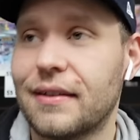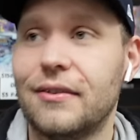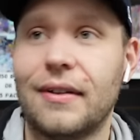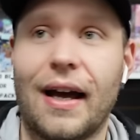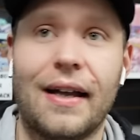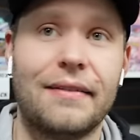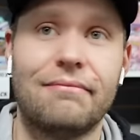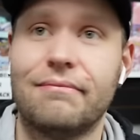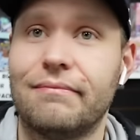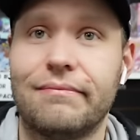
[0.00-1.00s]
You got
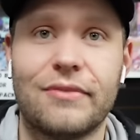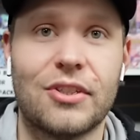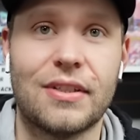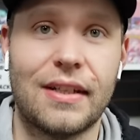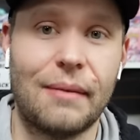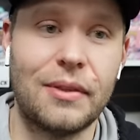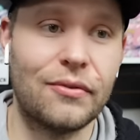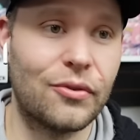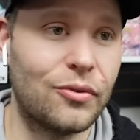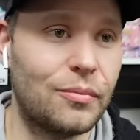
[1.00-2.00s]
just an empty
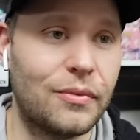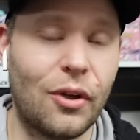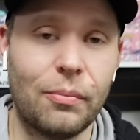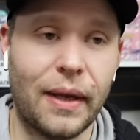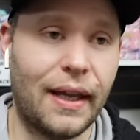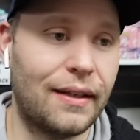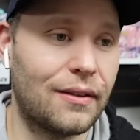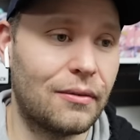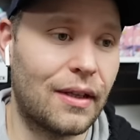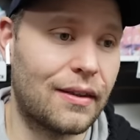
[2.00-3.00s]
room, no paint,
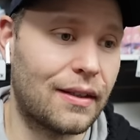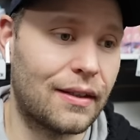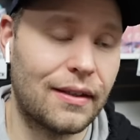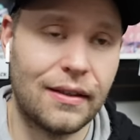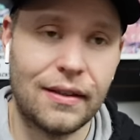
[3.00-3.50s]
no nothing.